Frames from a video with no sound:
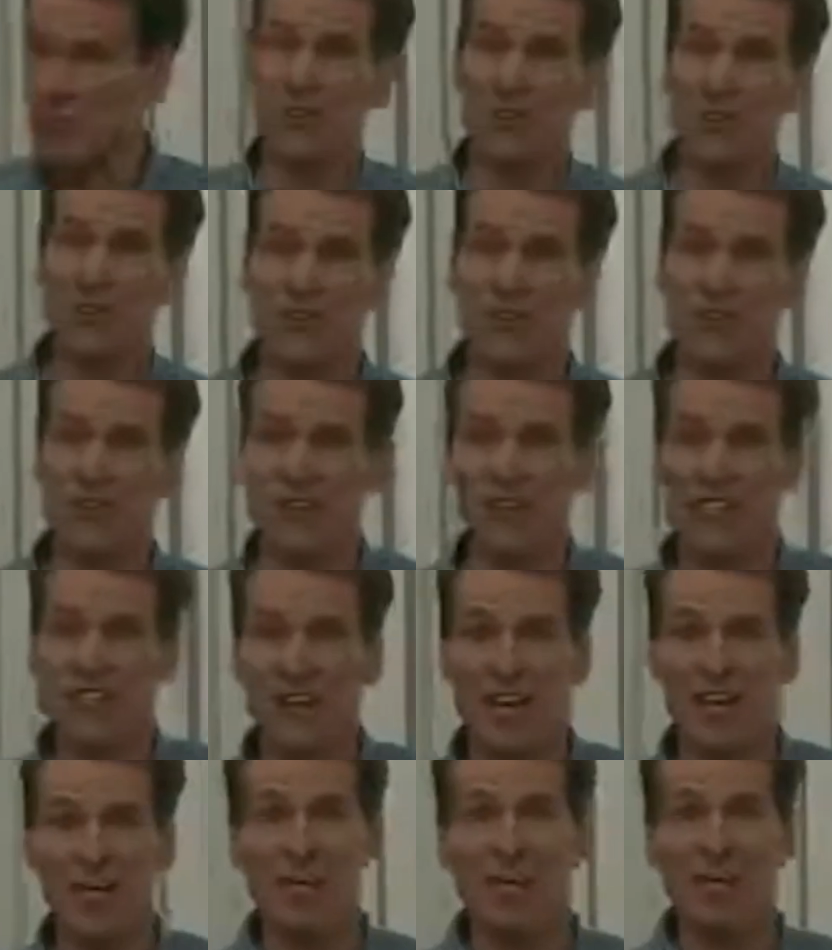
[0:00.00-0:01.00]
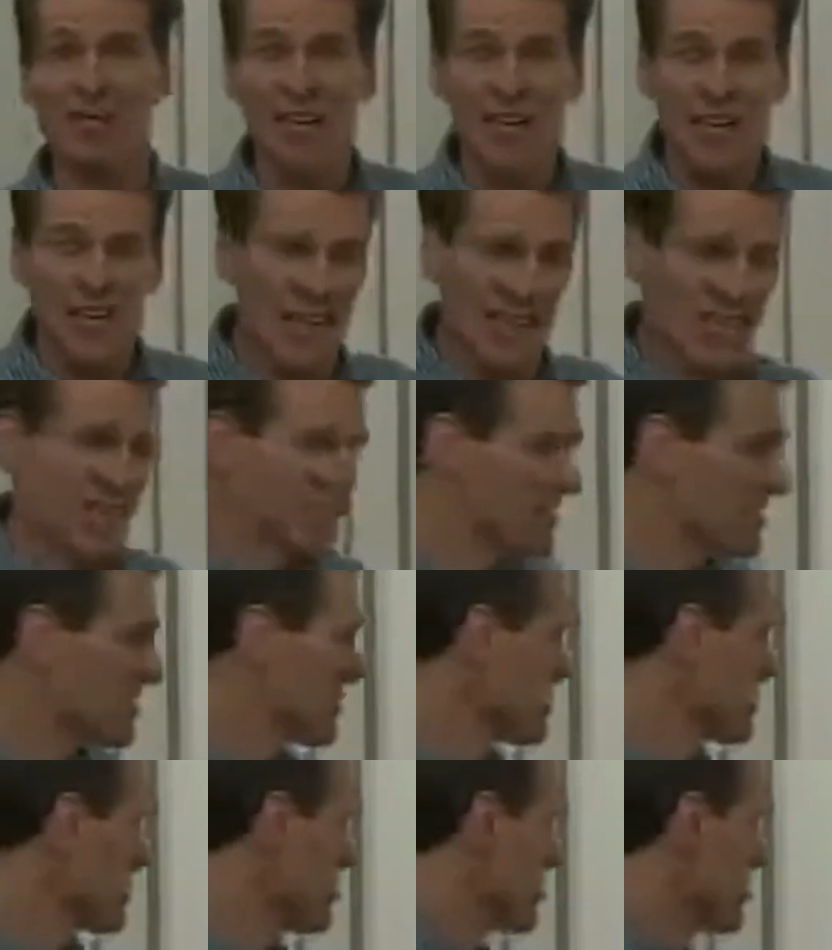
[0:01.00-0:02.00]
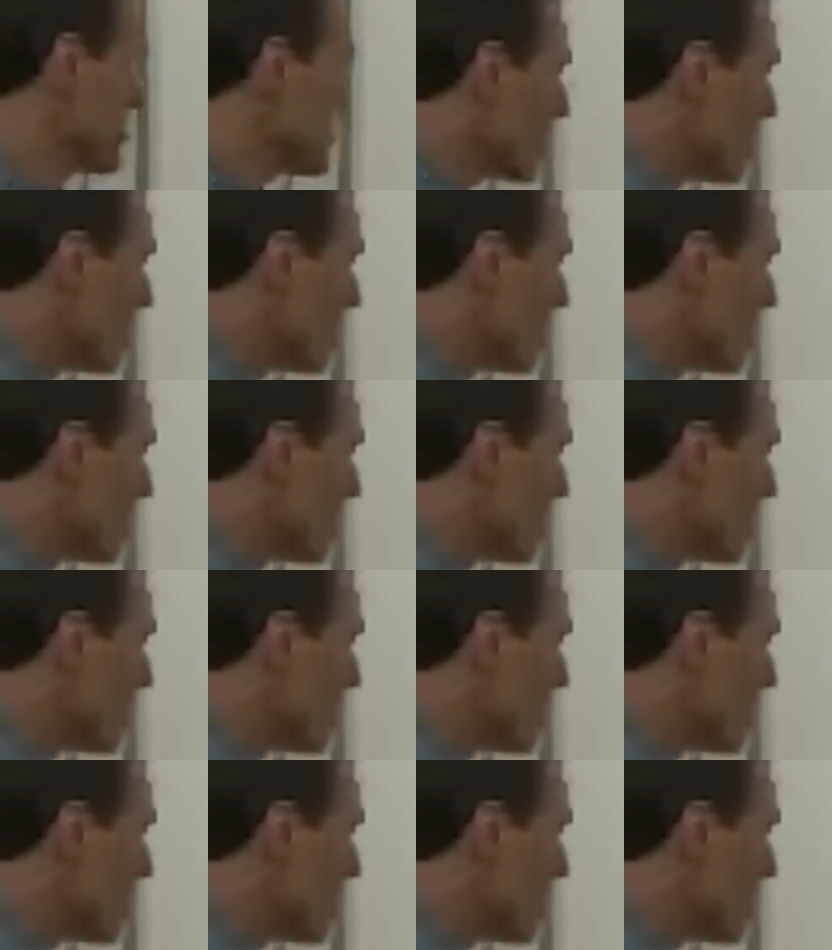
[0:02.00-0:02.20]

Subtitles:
returns all the time. Excess returns